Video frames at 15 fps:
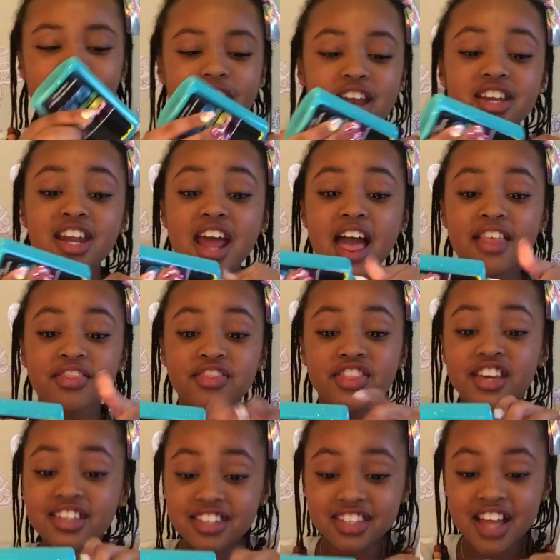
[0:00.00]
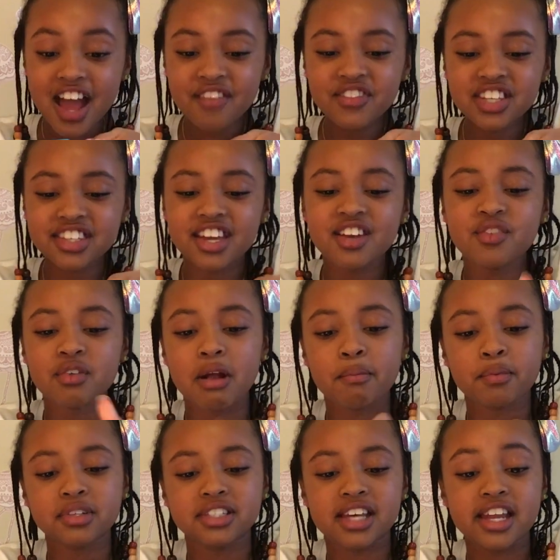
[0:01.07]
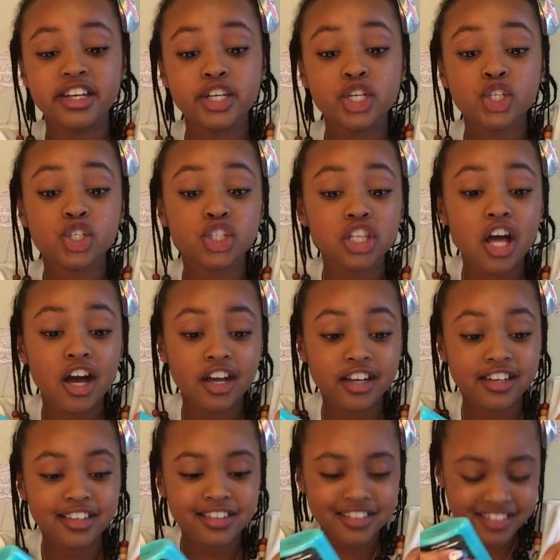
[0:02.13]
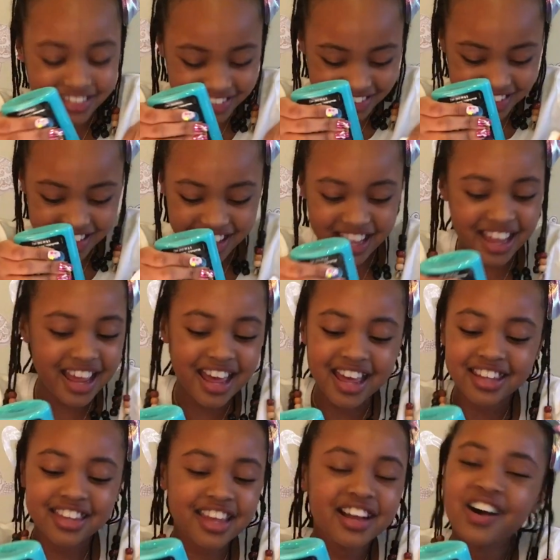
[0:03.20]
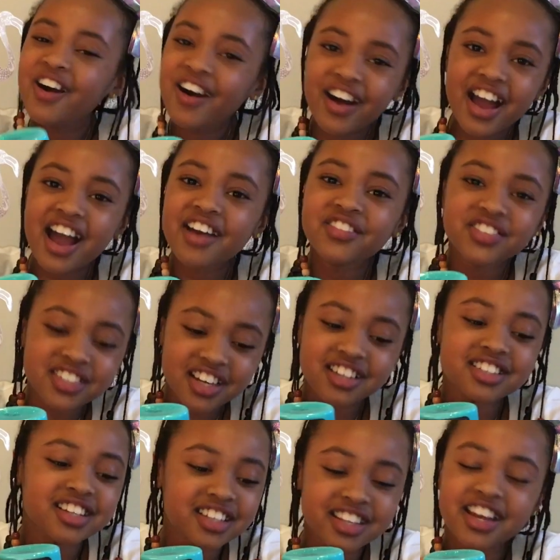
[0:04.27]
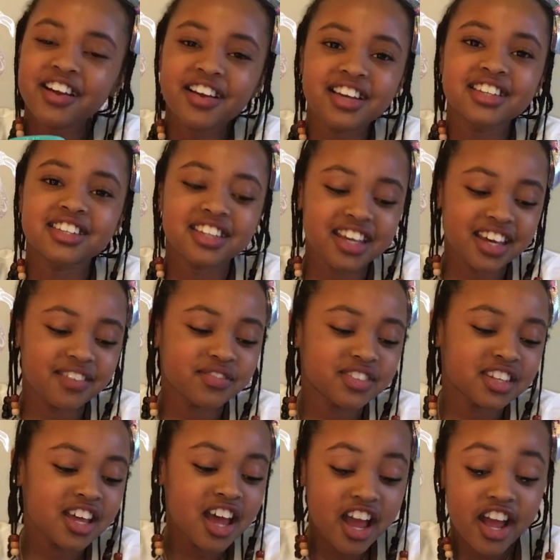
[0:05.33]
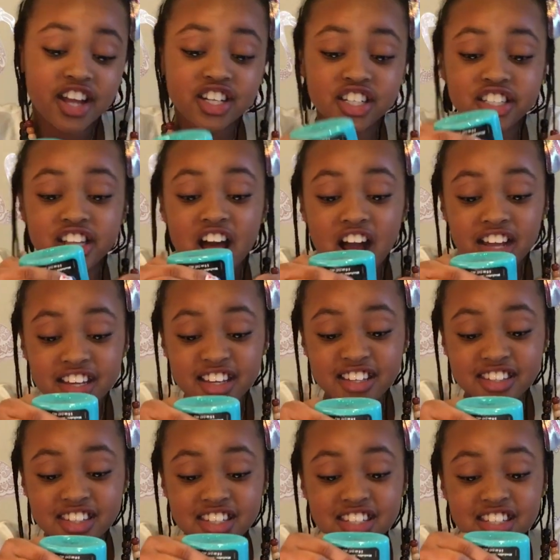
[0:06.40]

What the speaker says: one, this slime is going to represent Schlunk. They all have such hilarious names. Schlunk is the